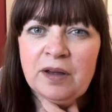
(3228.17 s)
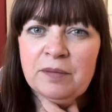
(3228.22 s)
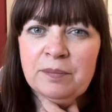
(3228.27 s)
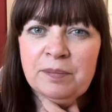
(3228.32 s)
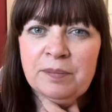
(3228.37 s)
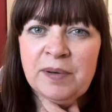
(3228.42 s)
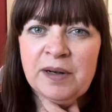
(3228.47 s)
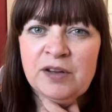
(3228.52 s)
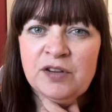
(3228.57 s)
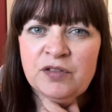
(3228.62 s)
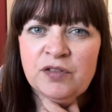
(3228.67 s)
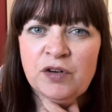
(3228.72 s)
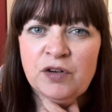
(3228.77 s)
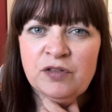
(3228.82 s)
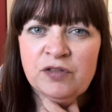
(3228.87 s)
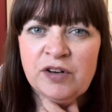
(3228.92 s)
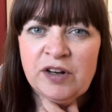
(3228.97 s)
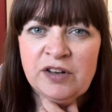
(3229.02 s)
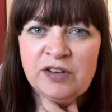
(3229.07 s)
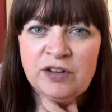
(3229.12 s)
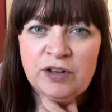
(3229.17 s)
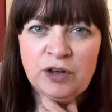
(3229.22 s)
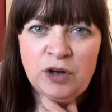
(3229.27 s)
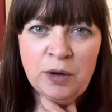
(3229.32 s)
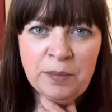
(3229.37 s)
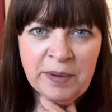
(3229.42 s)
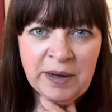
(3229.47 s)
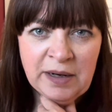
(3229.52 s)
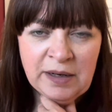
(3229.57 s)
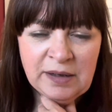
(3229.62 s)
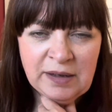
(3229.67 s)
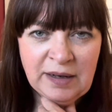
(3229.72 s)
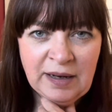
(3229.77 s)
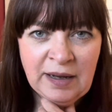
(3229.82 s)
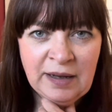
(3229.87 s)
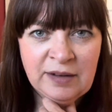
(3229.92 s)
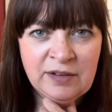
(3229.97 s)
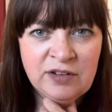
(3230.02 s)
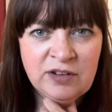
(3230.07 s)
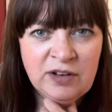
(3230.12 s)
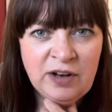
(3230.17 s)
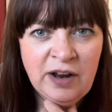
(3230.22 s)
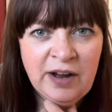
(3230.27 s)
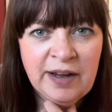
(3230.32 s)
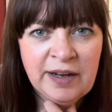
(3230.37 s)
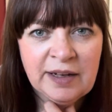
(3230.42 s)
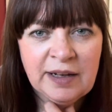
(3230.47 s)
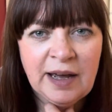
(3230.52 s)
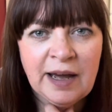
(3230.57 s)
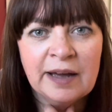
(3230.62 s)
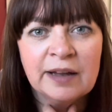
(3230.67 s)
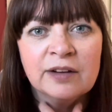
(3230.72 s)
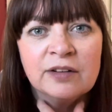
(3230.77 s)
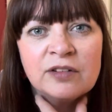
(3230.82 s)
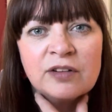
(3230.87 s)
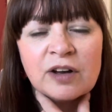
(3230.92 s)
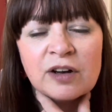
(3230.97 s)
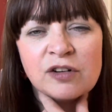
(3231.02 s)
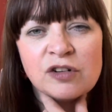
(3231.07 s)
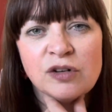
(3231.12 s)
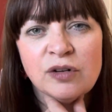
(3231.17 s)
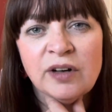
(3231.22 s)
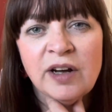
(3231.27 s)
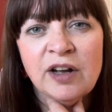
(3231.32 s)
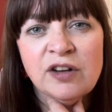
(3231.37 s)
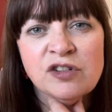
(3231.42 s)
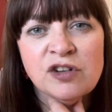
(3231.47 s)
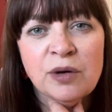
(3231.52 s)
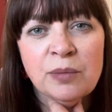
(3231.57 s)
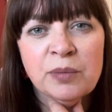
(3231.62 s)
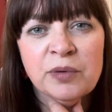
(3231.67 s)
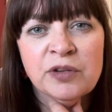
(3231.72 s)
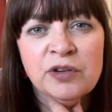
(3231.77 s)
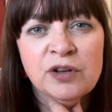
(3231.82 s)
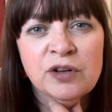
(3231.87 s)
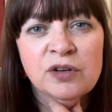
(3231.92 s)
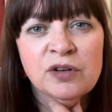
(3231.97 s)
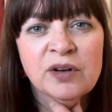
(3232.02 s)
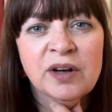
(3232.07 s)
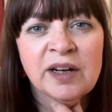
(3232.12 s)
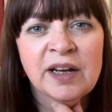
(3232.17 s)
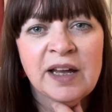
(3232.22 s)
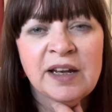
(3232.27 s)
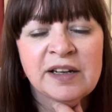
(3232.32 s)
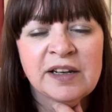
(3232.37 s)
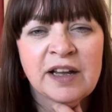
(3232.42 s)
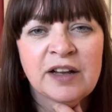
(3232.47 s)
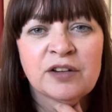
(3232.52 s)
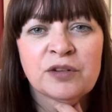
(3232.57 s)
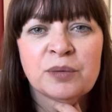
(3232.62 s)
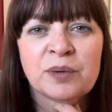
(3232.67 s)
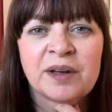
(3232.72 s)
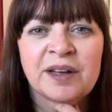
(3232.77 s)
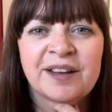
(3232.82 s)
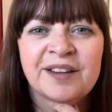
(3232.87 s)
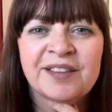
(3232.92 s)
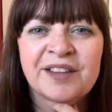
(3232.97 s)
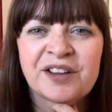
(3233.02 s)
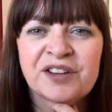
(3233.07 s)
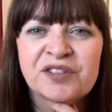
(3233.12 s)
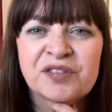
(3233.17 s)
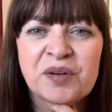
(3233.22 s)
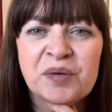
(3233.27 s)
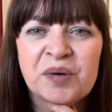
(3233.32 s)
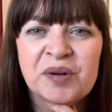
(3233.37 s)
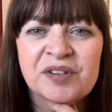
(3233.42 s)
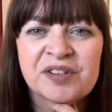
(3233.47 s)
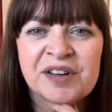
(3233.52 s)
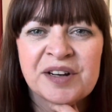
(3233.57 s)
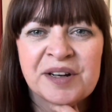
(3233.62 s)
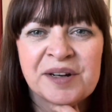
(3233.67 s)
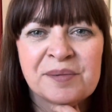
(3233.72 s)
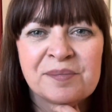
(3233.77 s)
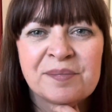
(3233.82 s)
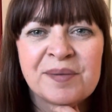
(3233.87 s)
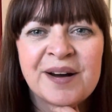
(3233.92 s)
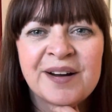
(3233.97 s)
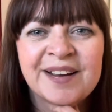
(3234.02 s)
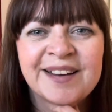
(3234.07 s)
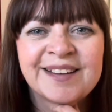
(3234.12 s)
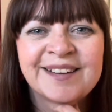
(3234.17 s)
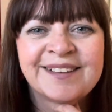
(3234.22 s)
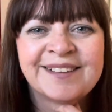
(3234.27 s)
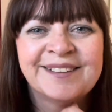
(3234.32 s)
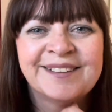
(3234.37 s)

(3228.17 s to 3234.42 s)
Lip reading: Please feel free to comment and like, and I shall catch up with you again next week. Thanks for watching. Bye.